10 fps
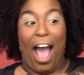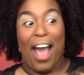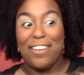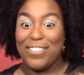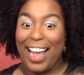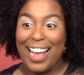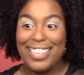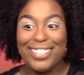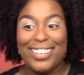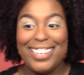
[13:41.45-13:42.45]
All
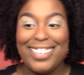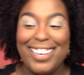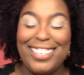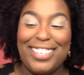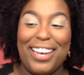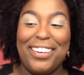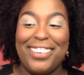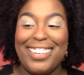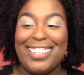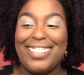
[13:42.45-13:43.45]
right, so let's get
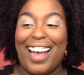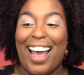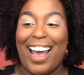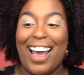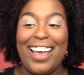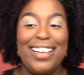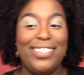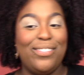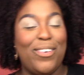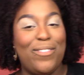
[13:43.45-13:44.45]
started on this eye.
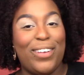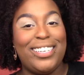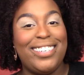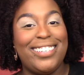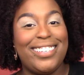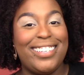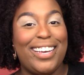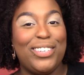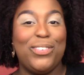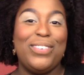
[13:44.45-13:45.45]
Here's a refresher just
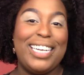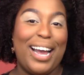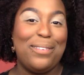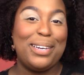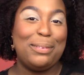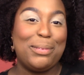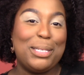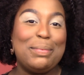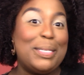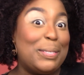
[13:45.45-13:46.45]
in case you forgot what I'm
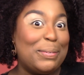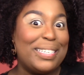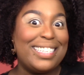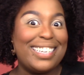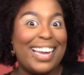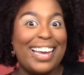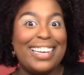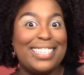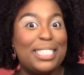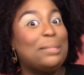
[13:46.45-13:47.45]
supposed to be doing
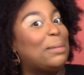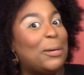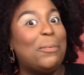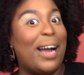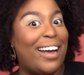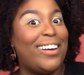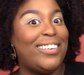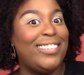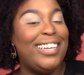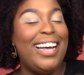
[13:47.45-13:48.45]
today, because it's been a
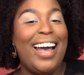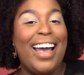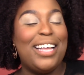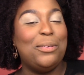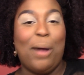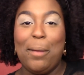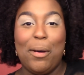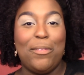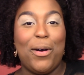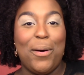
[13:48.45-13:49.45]
while. Had to wipe
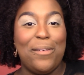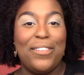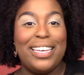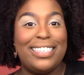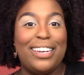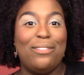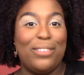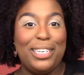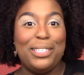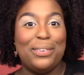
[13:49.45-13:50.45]
off a whole face and
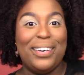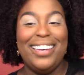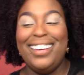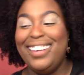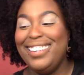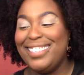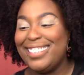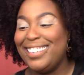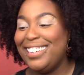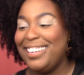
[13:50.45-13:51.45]
then redo it.